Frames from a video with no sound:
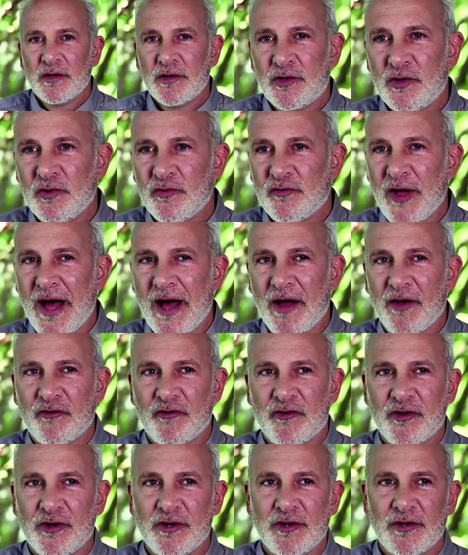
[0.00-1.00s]

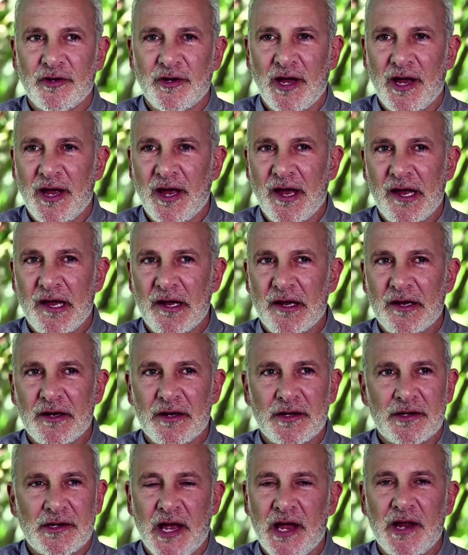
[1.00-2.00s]

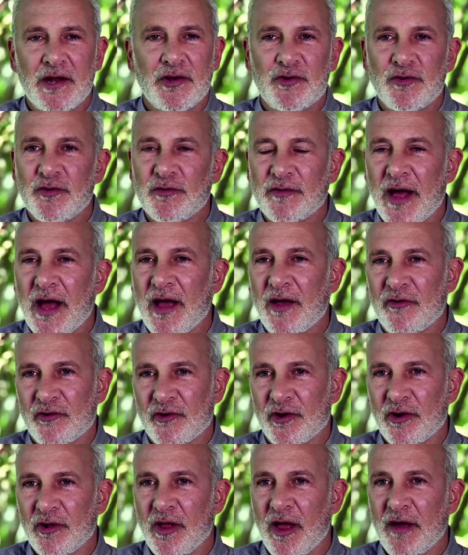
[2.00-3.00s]
2010,
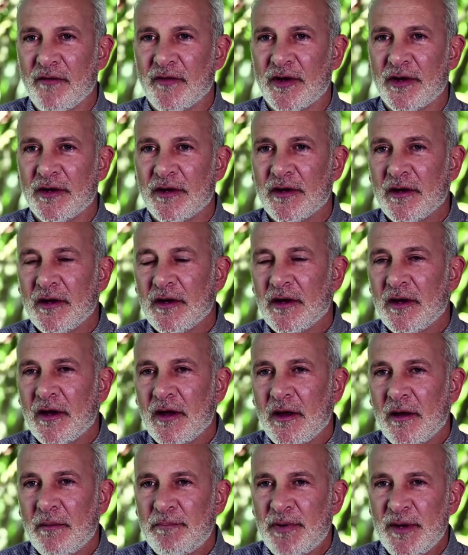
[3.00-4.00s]
2011.
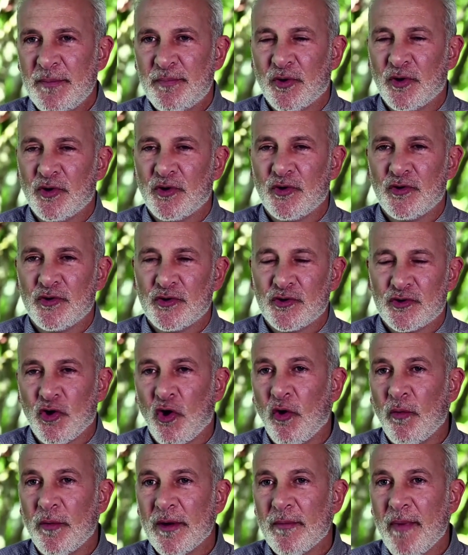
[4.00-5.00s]
People
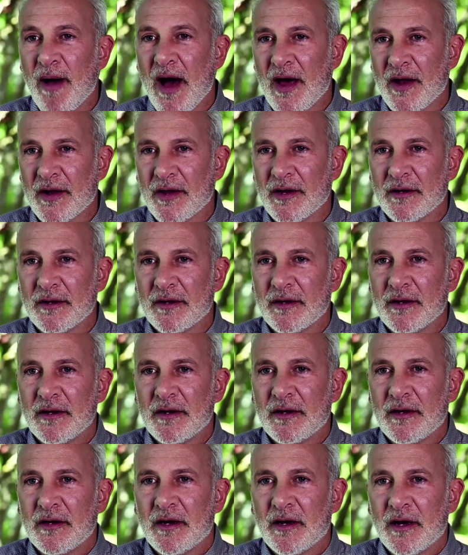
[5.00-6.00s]
told me about it.
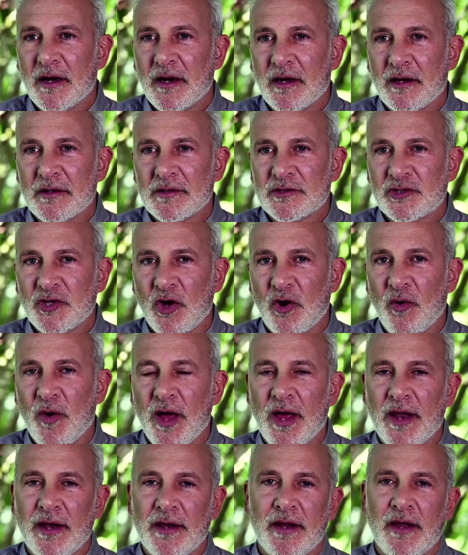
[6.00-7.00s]
So,
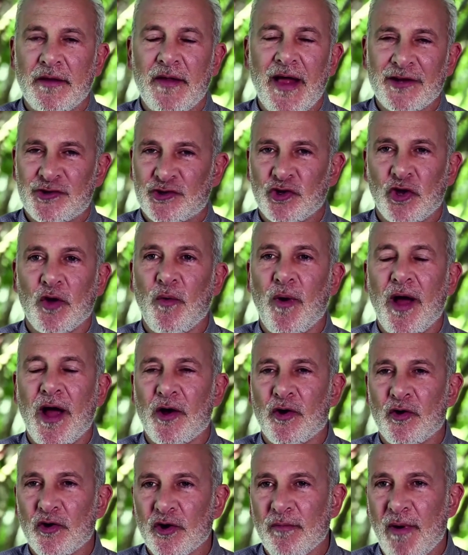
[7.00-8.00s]
and that's the only way I
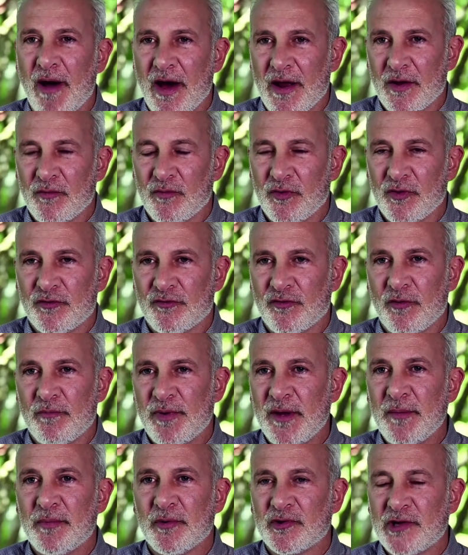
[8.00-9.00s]
heard about it, was from
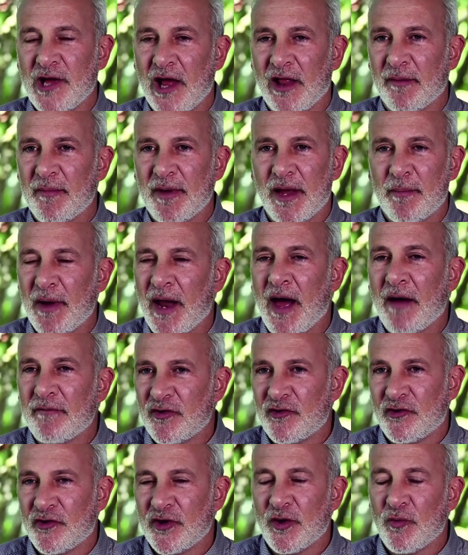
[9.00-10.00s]
people telling me. I mean,
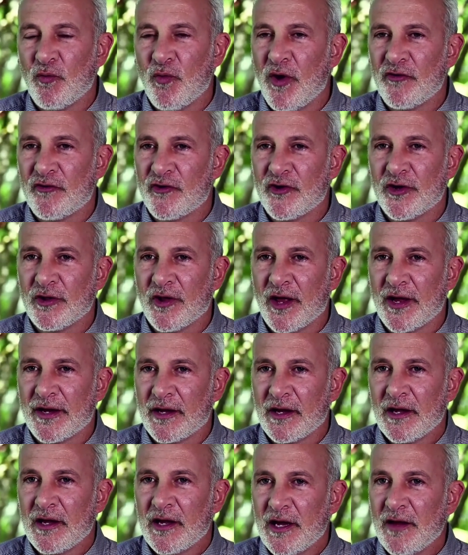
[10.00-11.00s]
obviously it wasn't
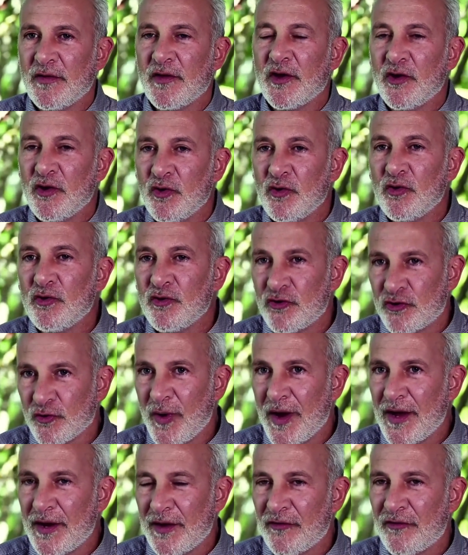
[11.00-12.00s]
like in the news the
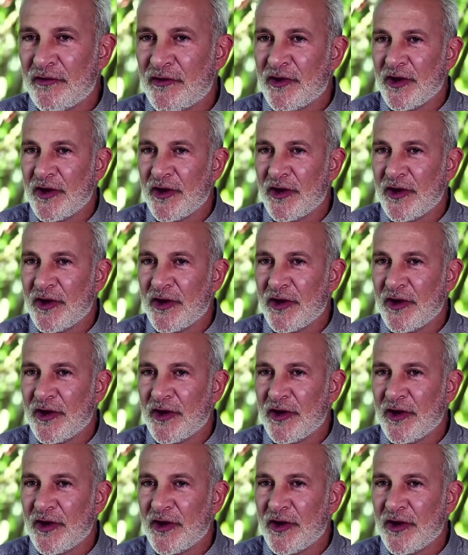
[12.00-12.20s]
way it is